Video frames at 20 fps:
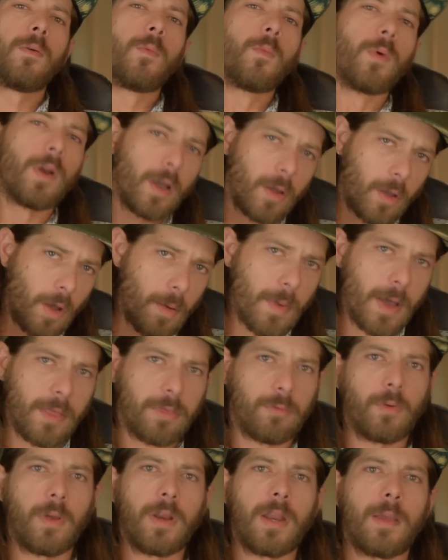When I got my
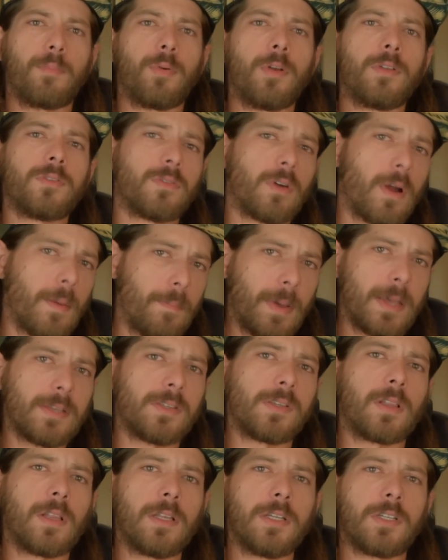3D printer, I
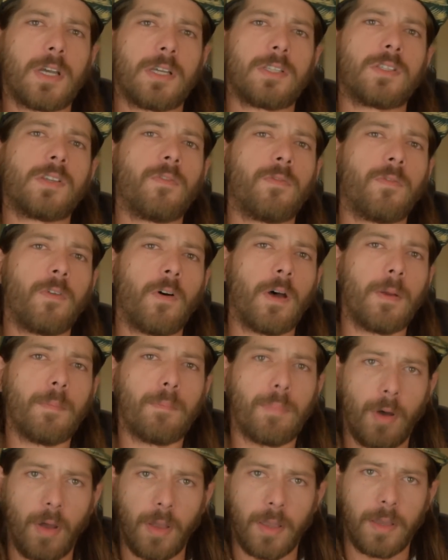basically justified
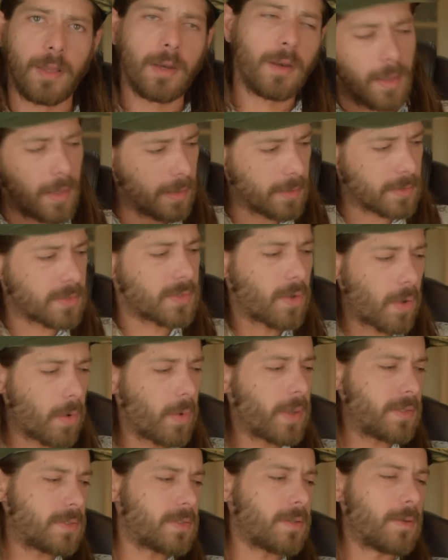buying it. It's
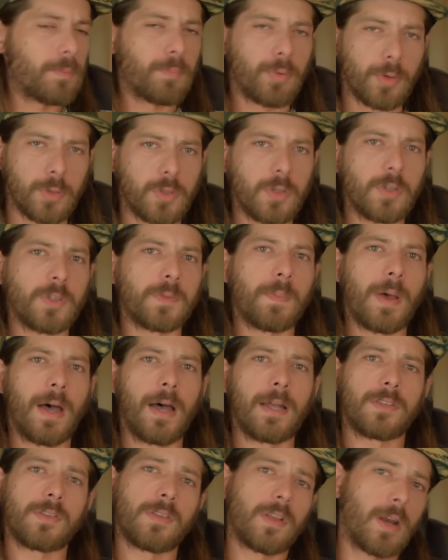going to produce
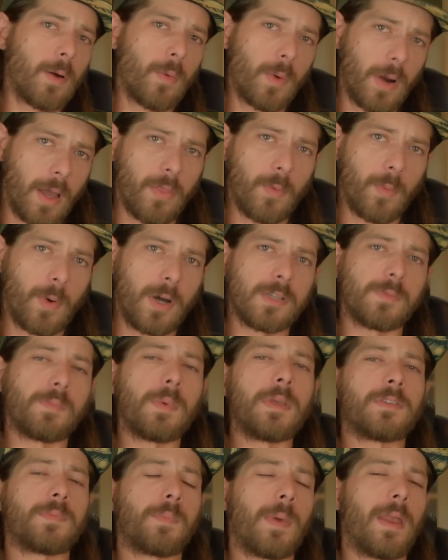parts that I would otherwise
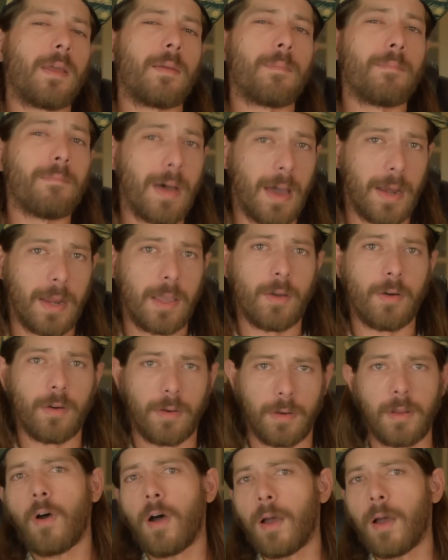be spending money on.